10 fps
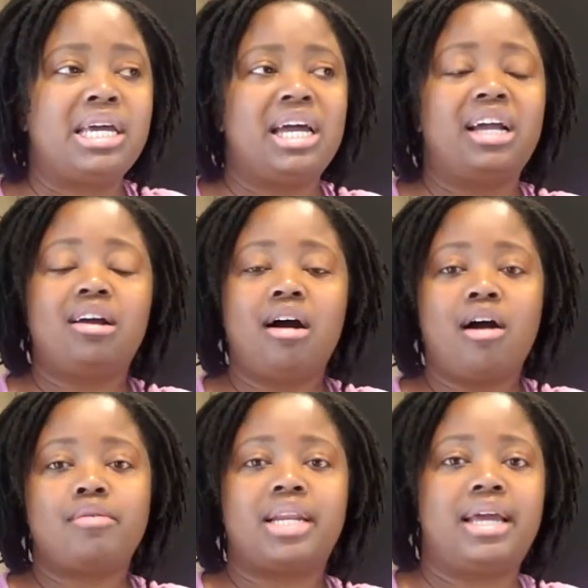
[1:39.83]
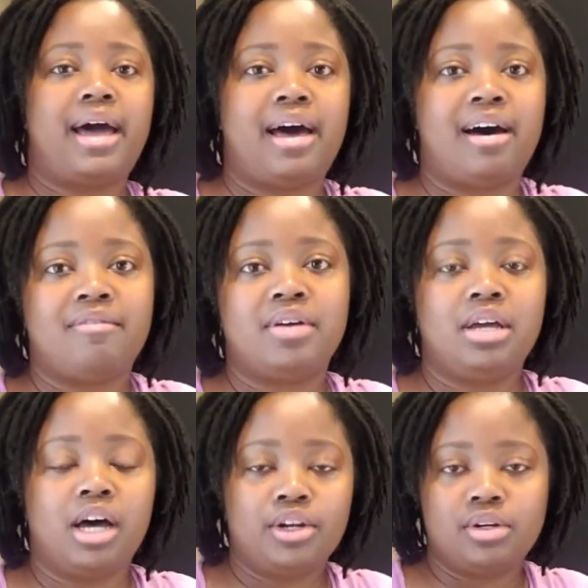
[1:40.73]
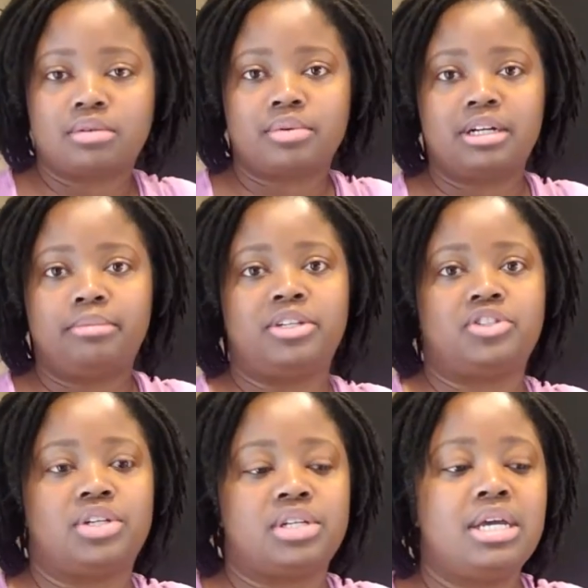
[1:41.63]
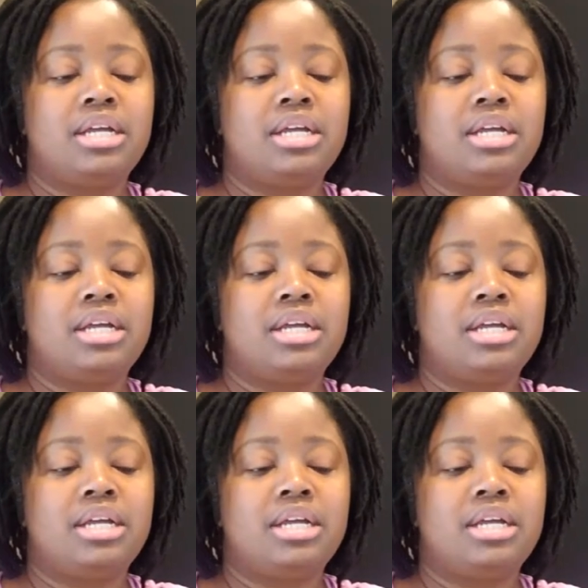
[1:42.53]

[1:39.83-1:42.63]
and I already have a notary commission.